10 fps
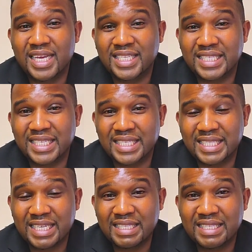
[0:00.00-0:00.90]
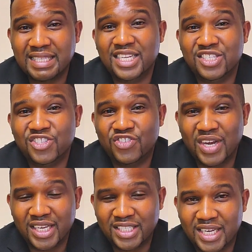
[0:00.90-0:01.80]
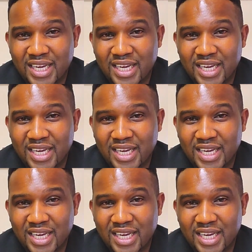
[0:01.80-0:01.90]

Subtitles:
existence and structure.